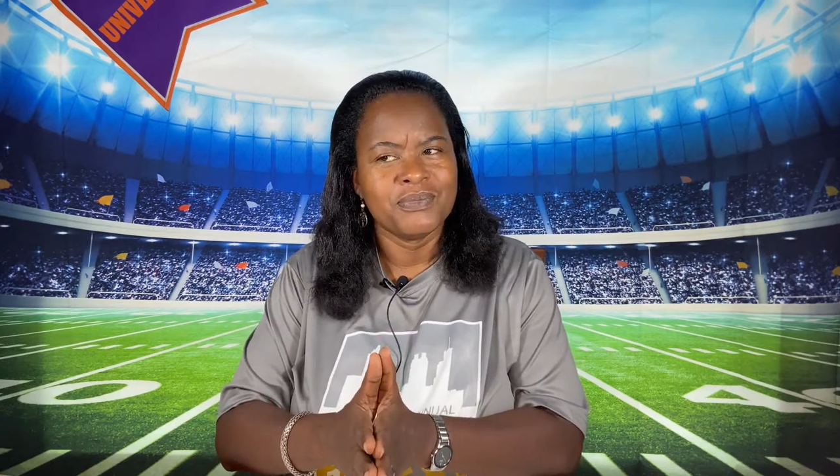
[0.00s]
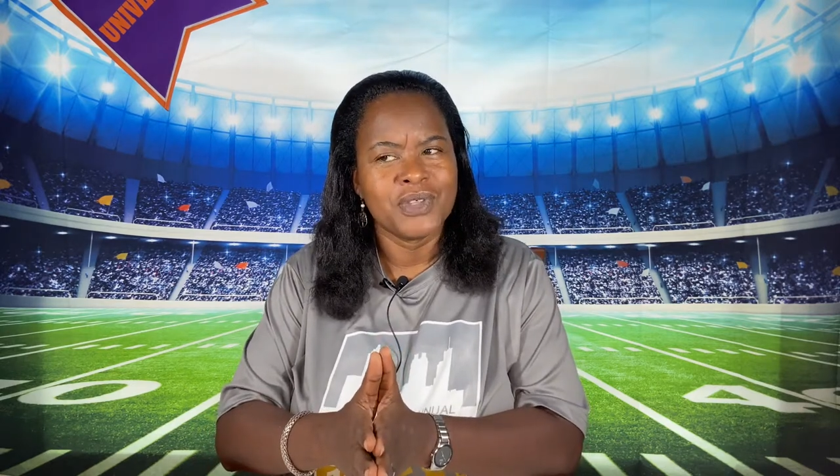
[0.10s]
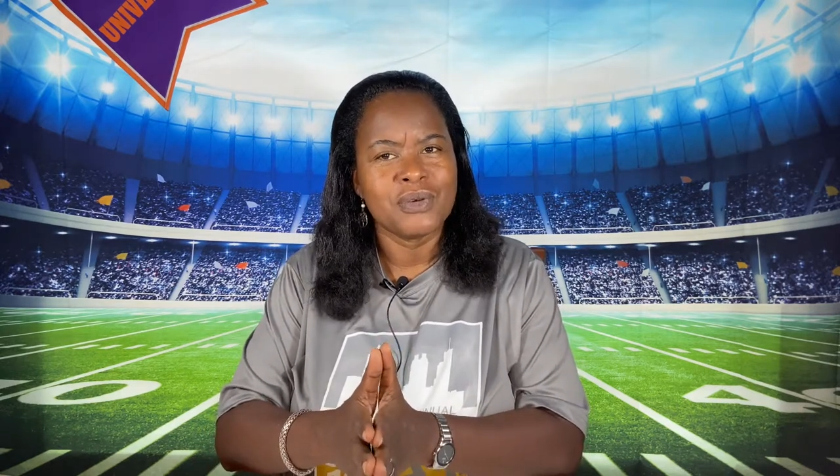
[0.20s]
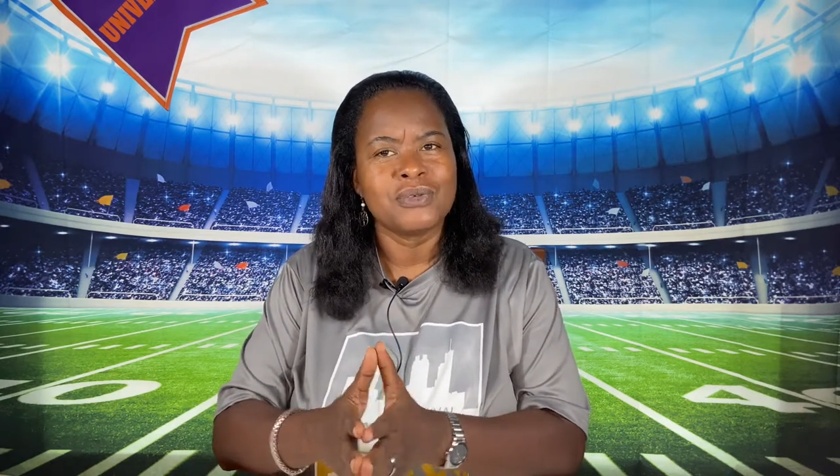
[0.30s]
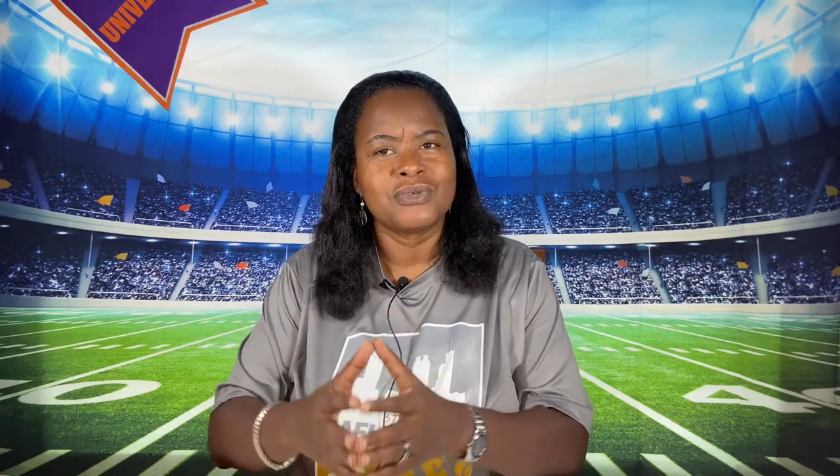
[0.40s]

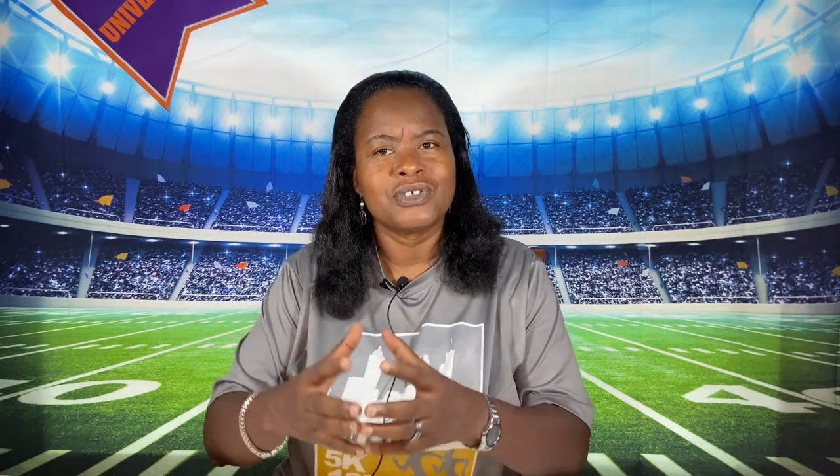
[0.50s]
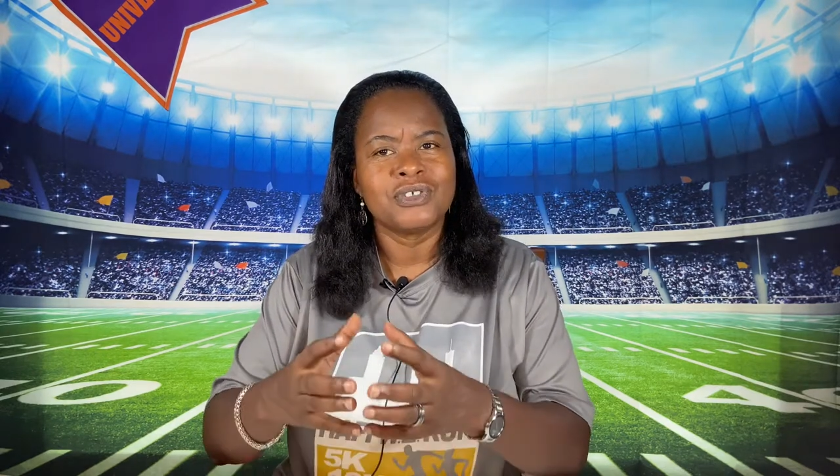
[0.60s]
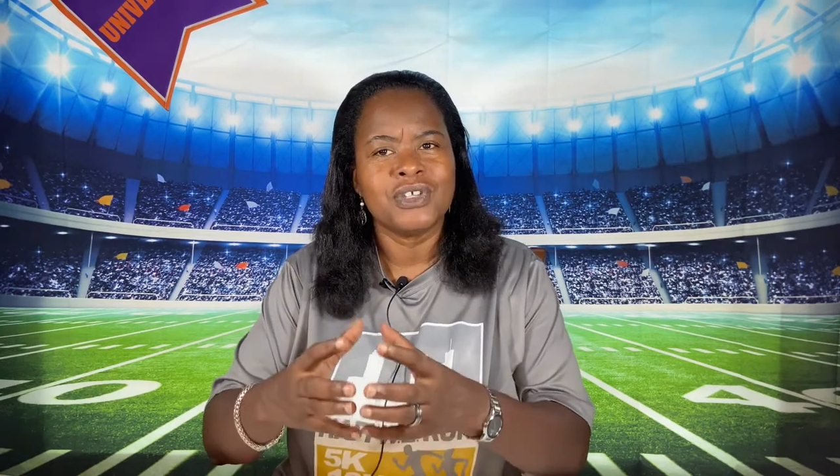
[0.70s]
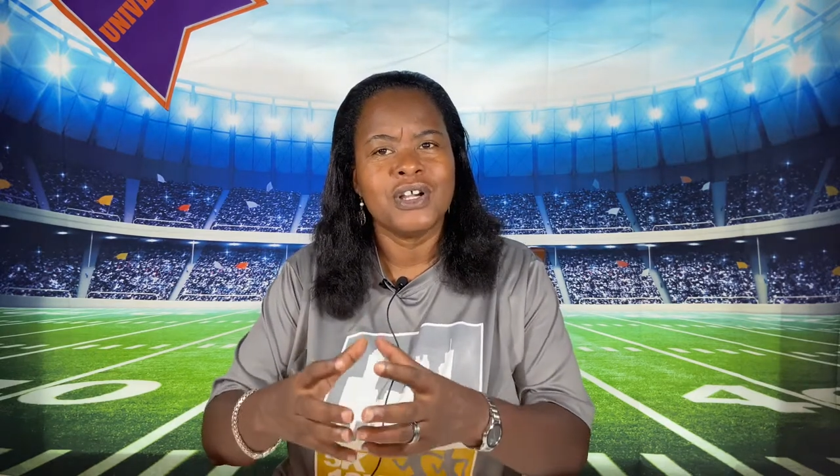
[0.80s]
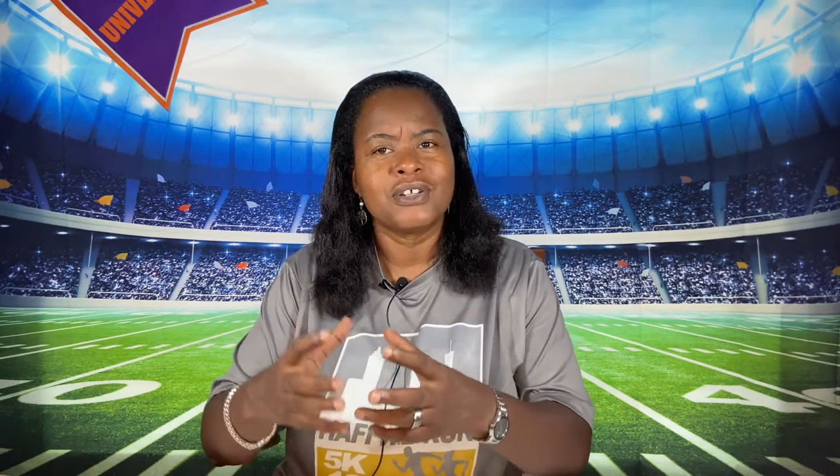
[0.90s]
those
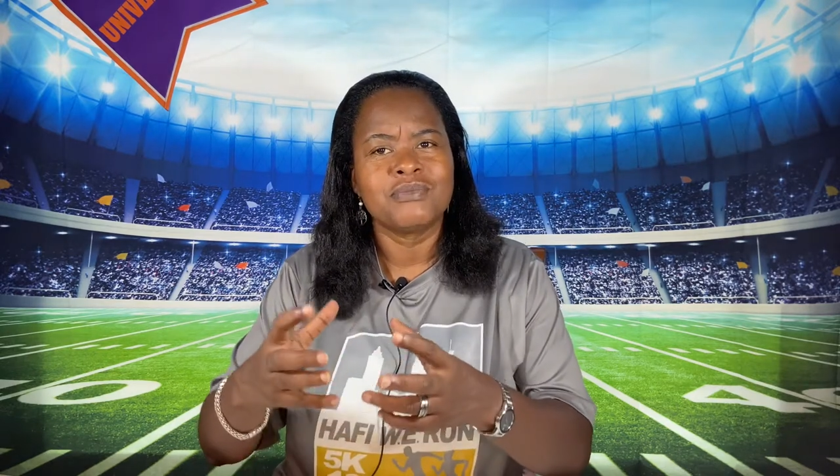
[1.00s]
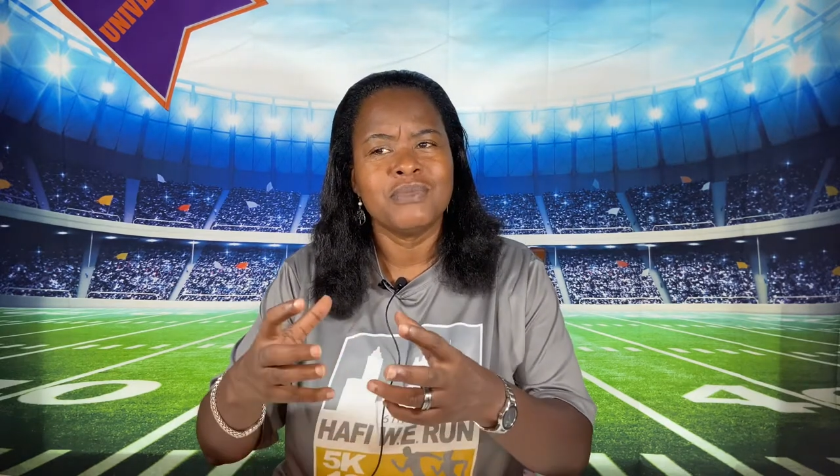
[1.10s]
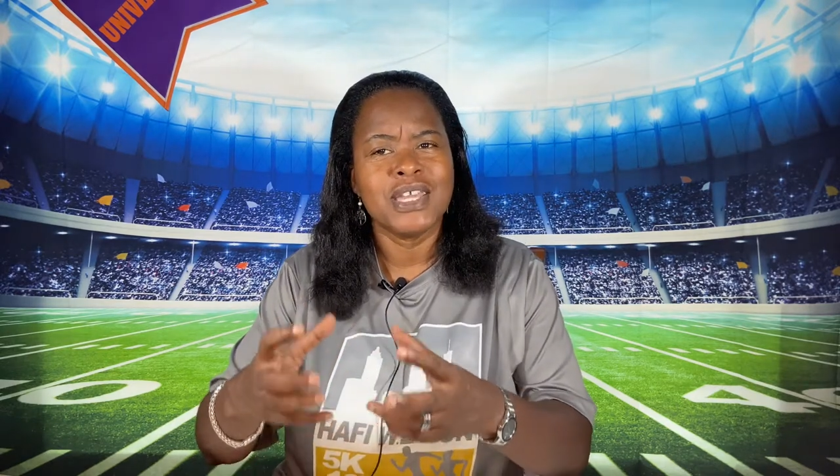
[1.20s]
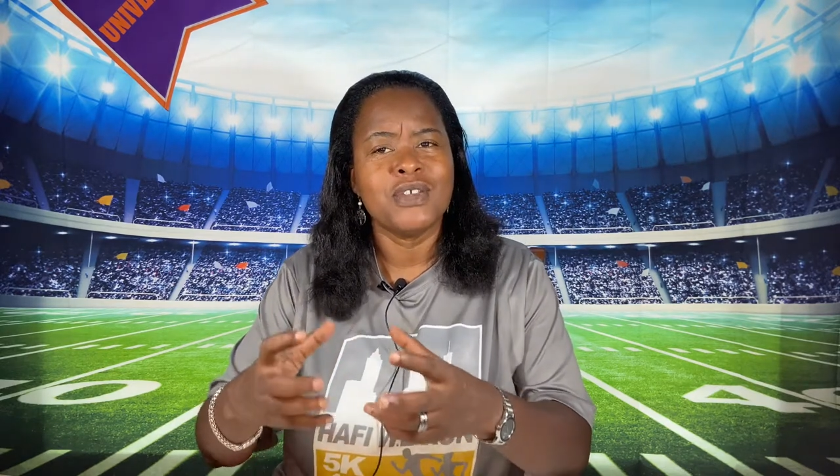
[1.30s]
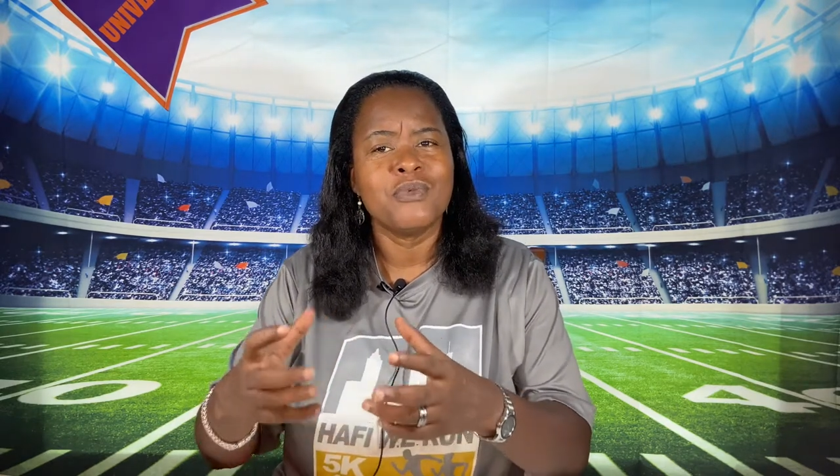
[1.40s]
young
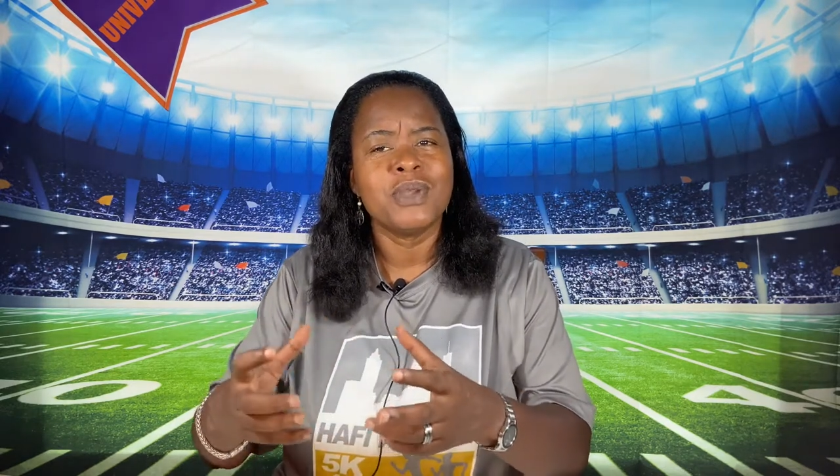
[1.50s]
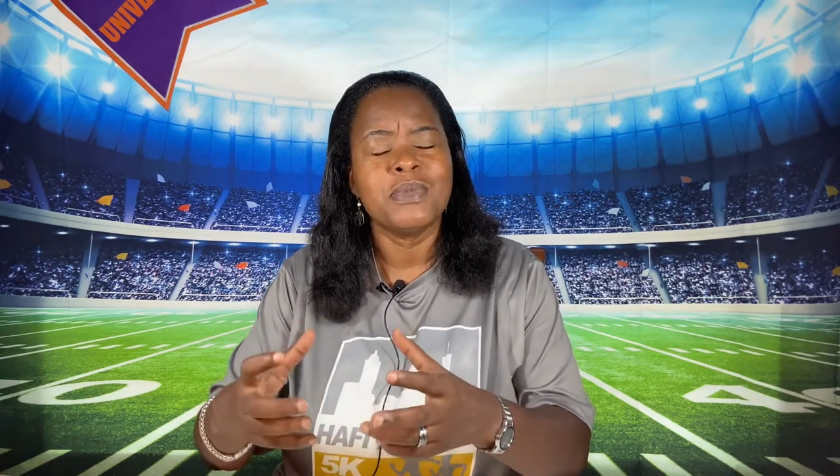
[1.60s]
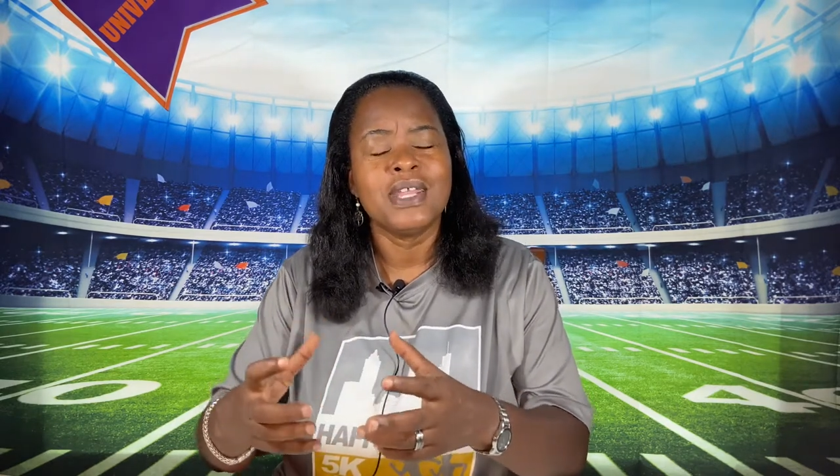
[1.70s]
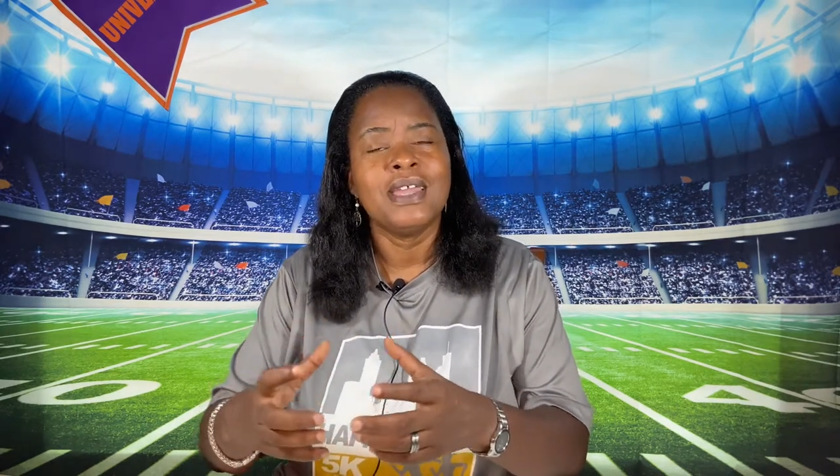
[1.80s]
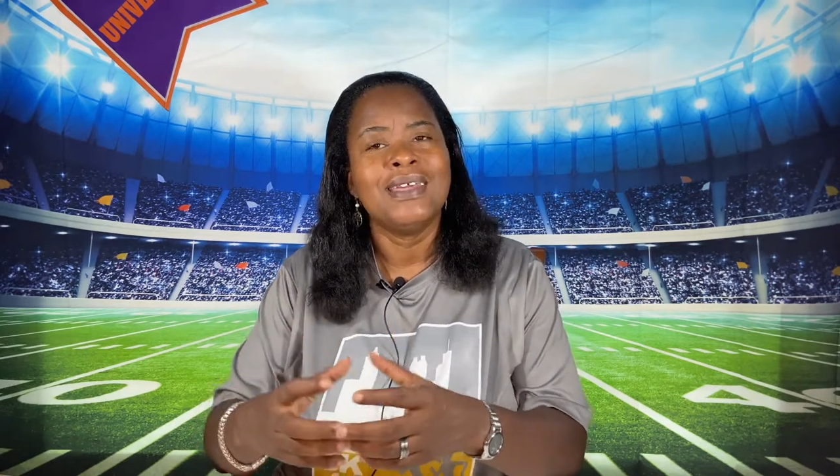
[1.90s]
men and
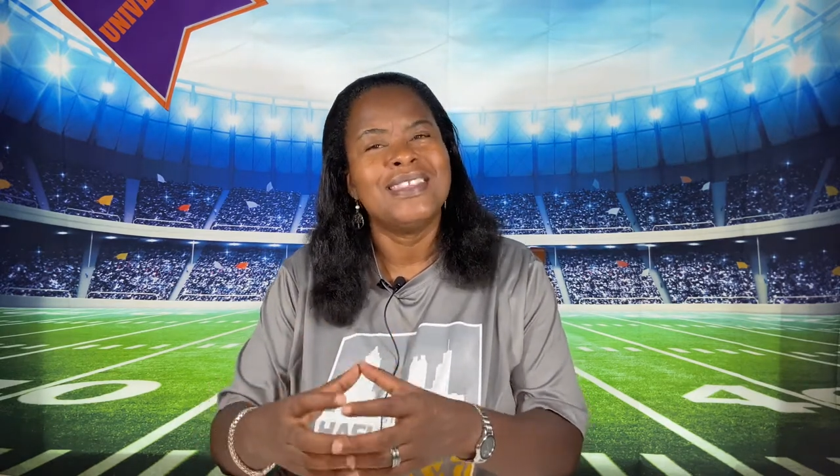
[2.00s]
women